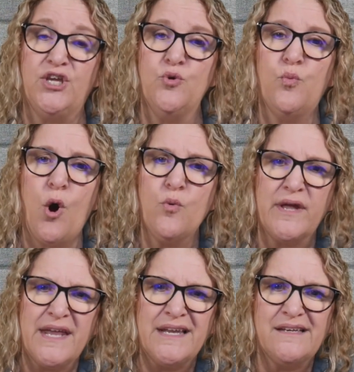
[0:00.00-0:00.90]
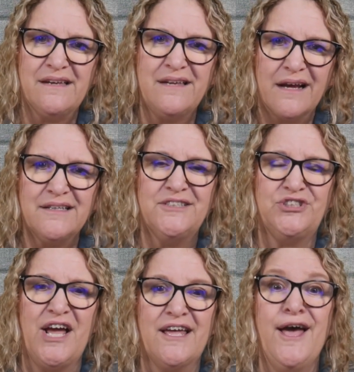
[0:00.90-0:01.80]
You won't get a deducted
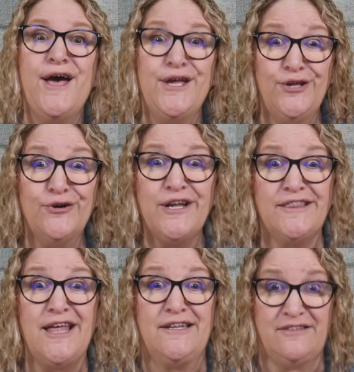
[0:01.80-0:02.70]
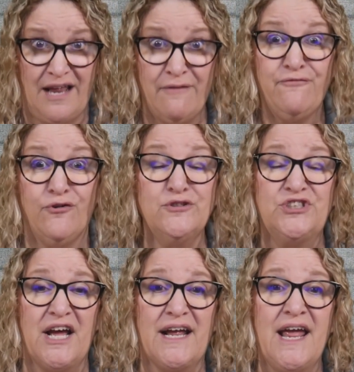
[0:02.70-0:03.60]
check. You'll get that same full check.